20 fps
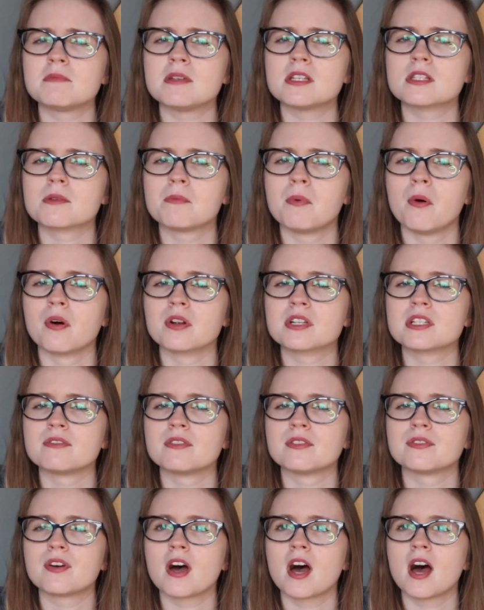to be supportive
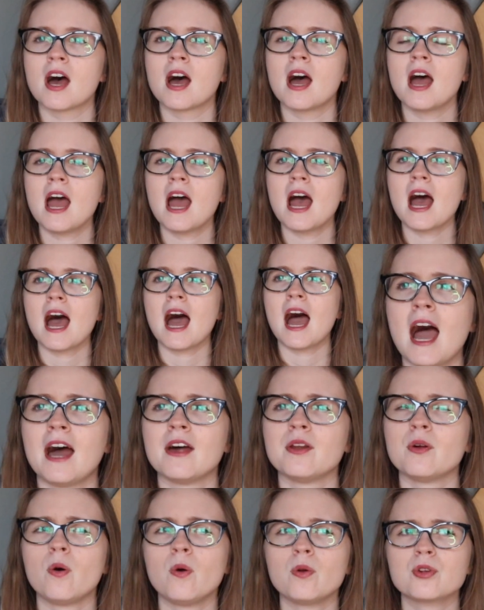of her,
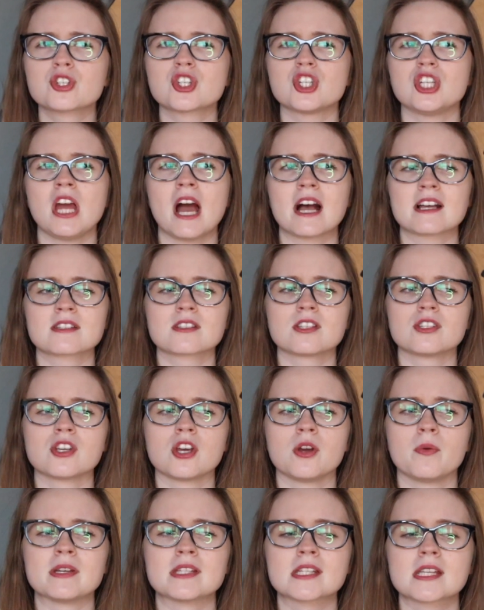and all she has to
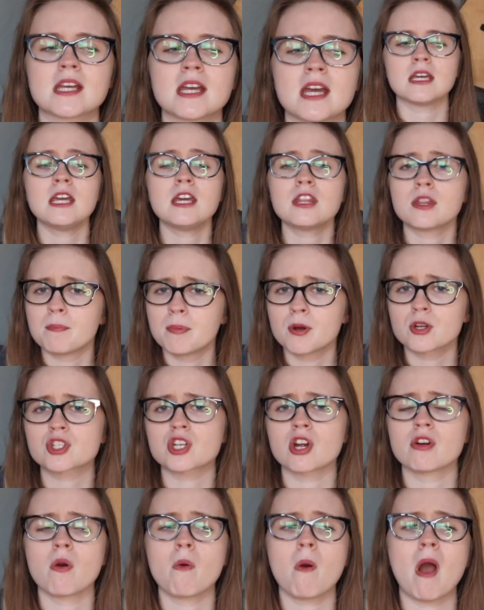do is either push
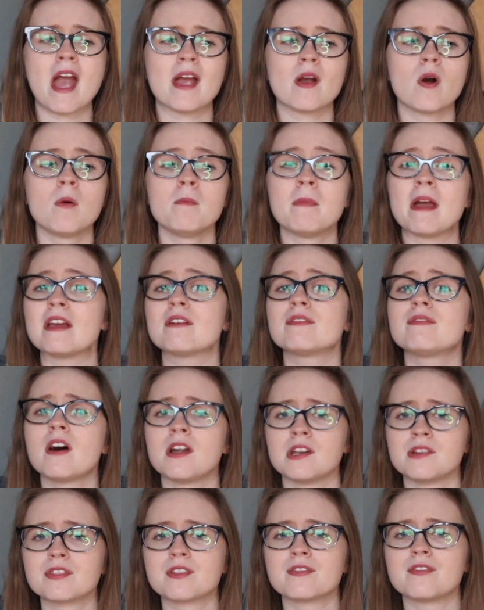her away or make
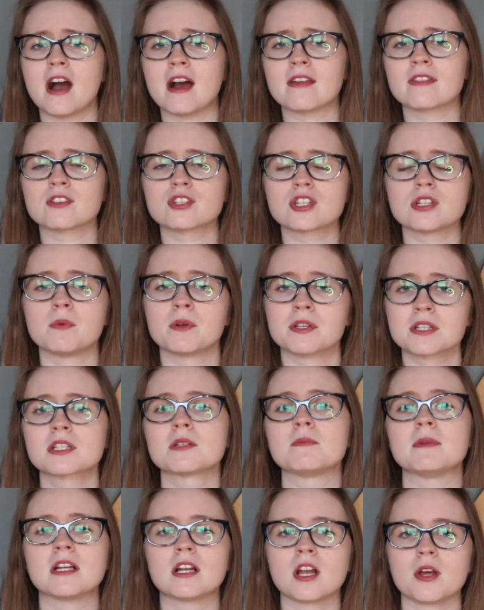fun of the fact that she wants
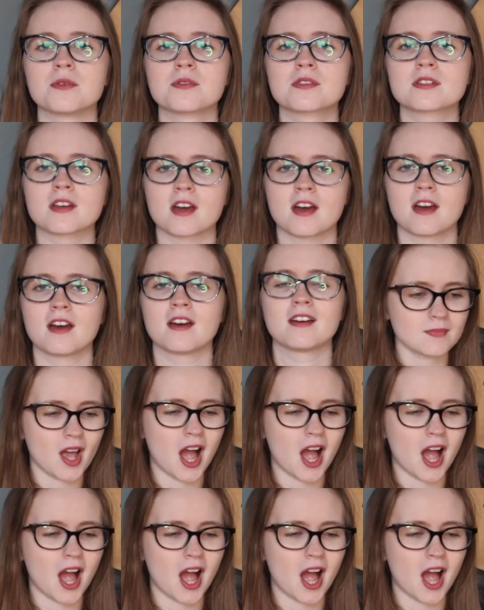to be close to her.